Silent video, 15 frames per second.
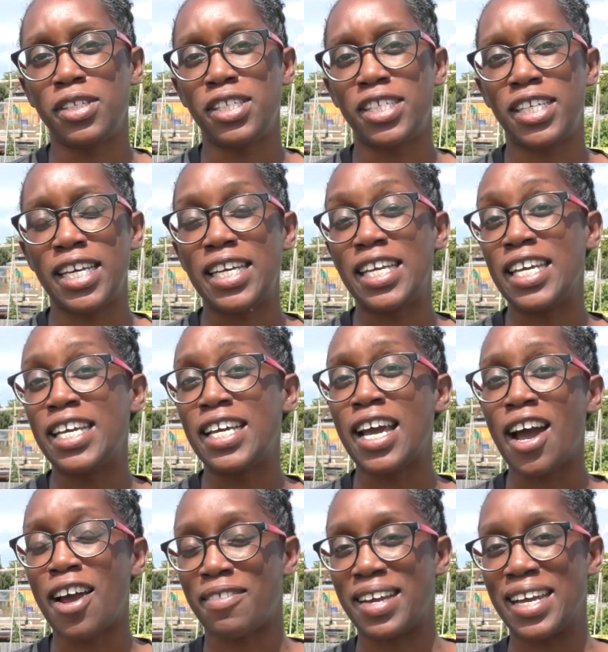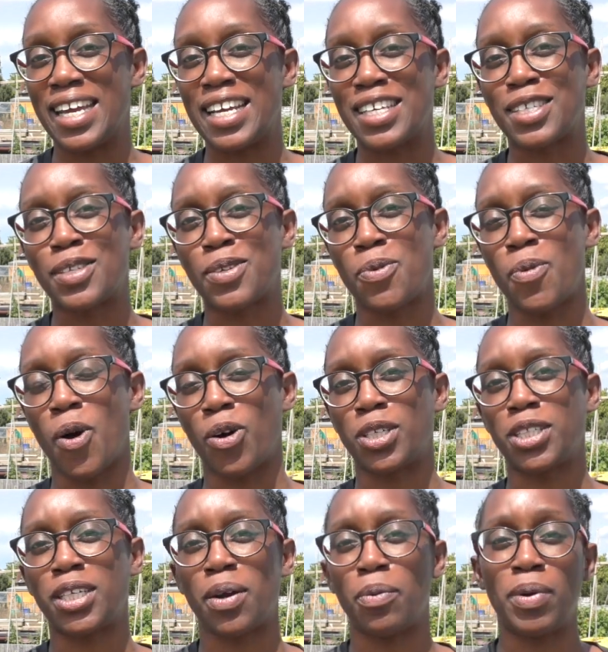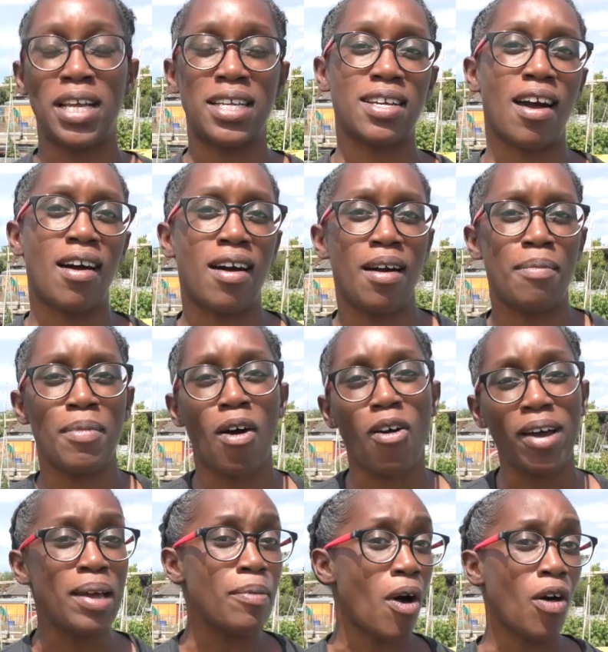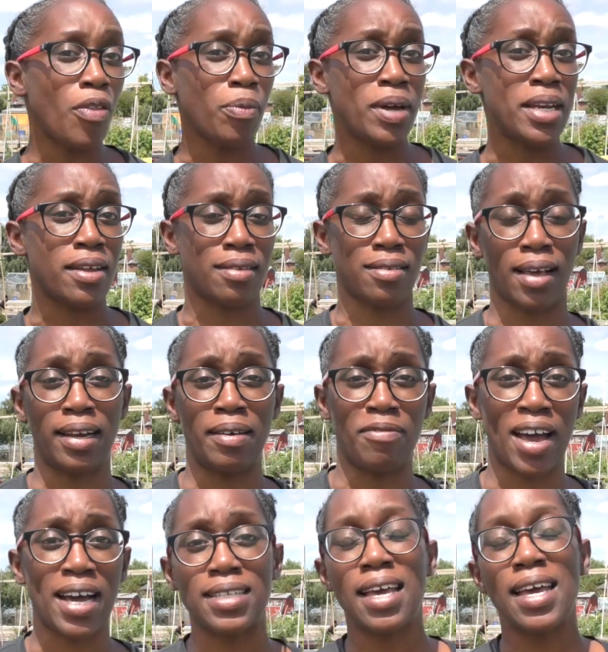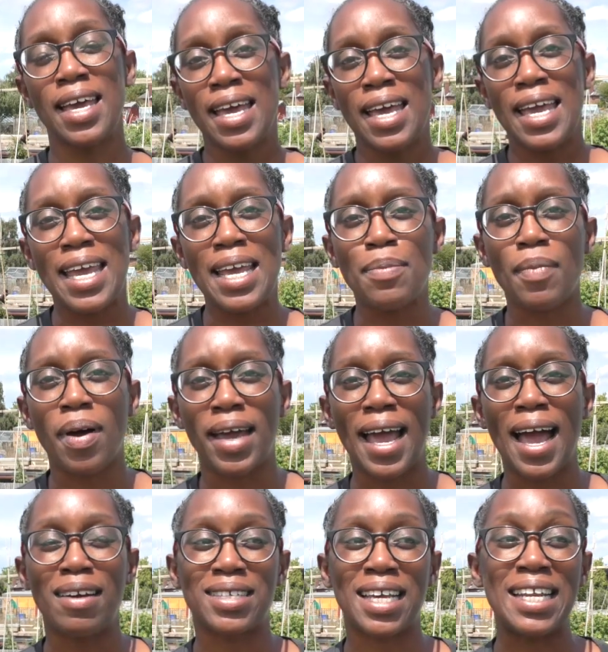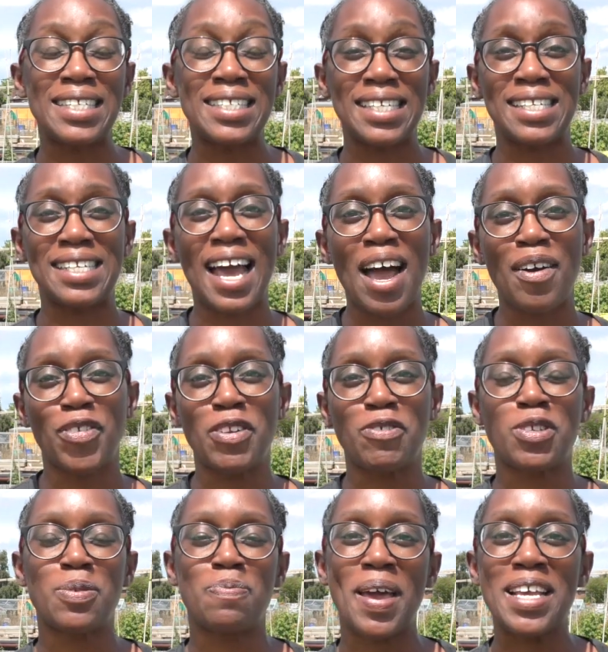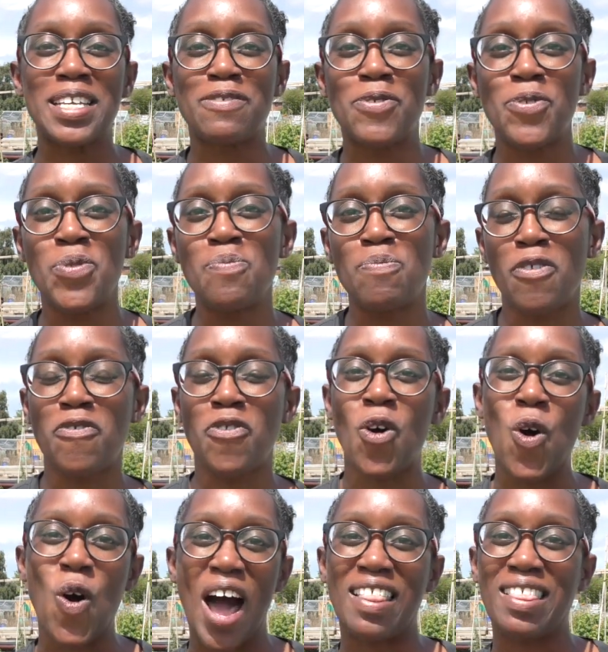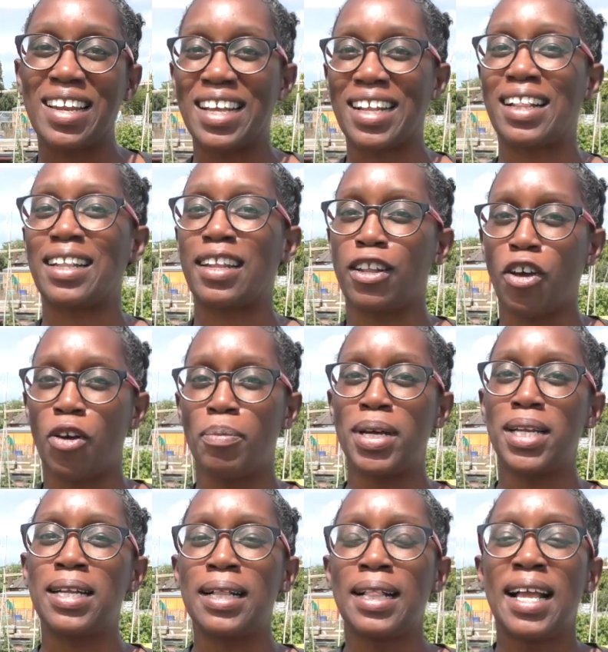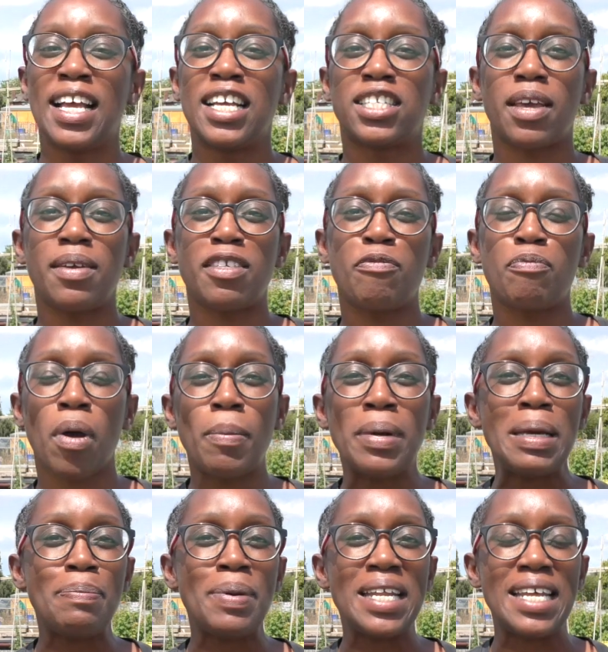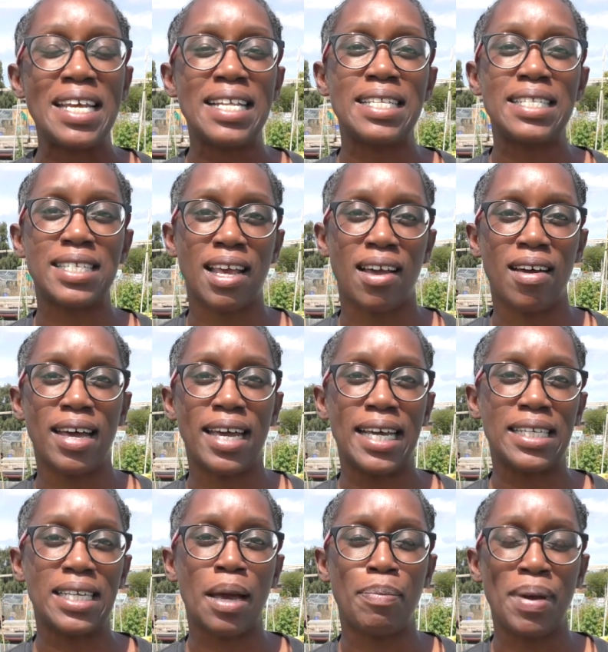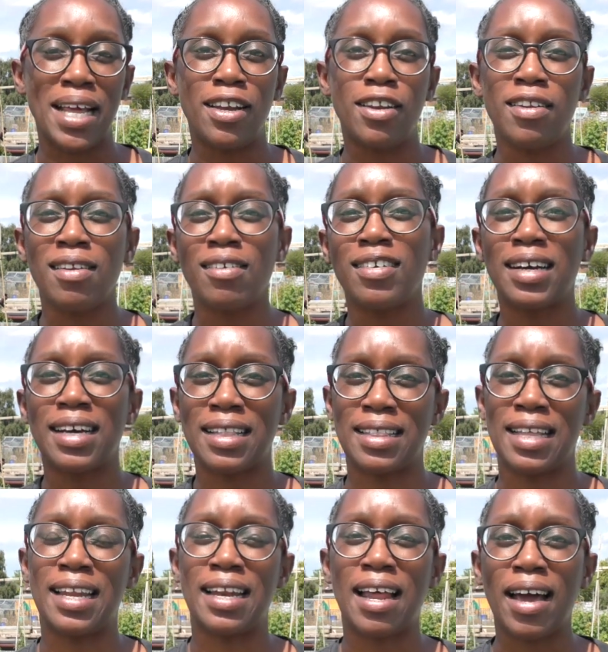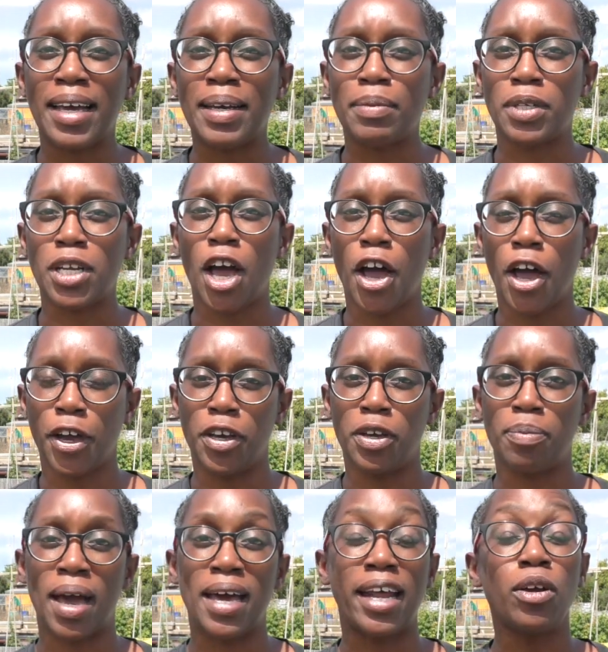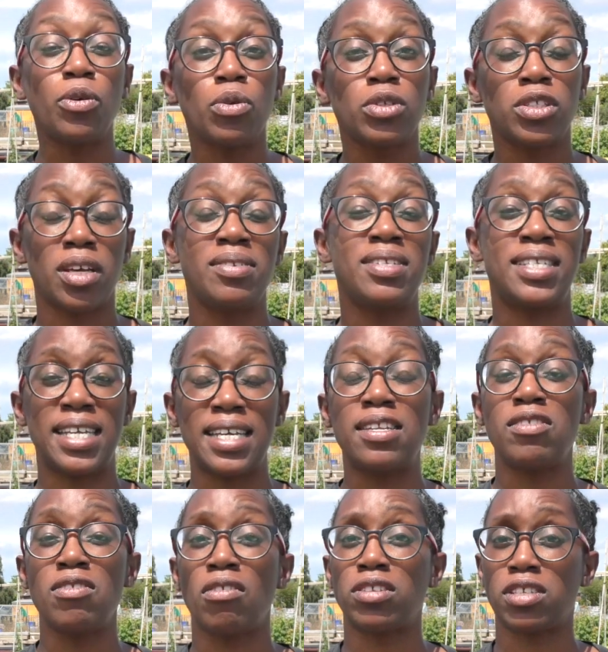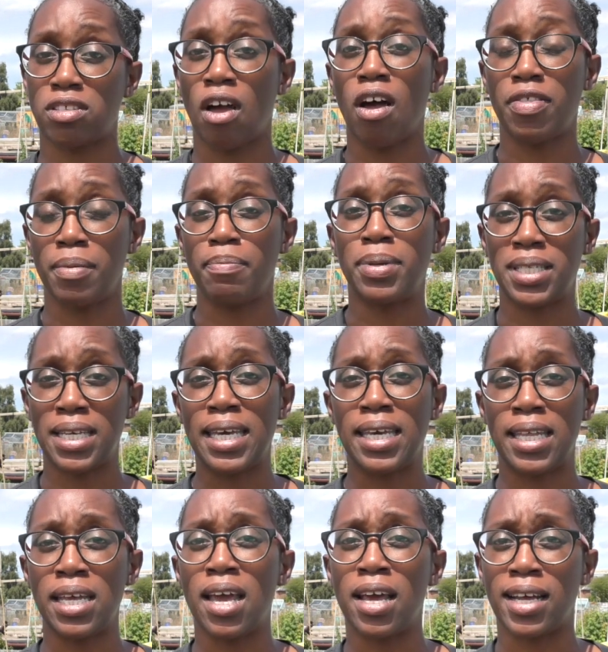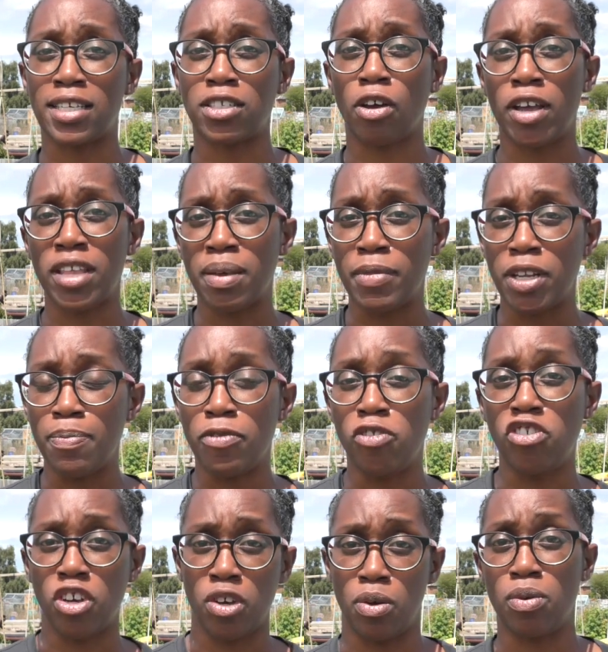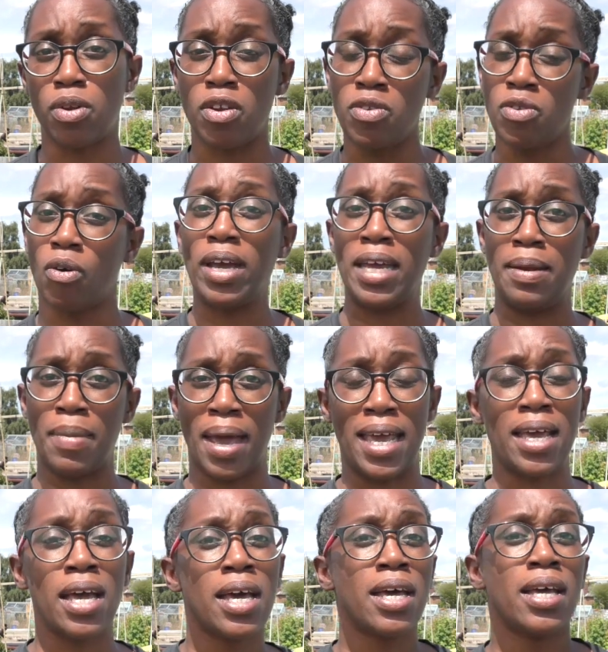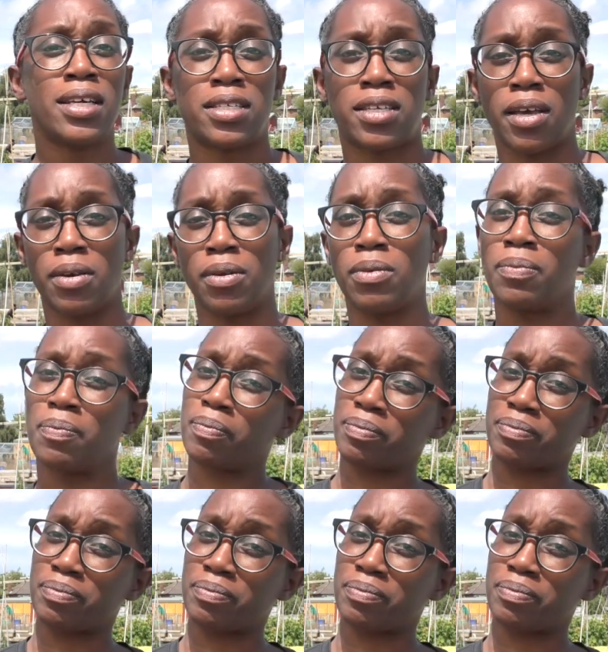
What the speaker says: cheeky curry squash, which I'm on the windowsill, in fact, in my house, and I didn't have enough space for them before at the little allotment, so they've probably been inside a bit longer than I would hope. And I also did not start them particularly early. I started them in June, not in May, so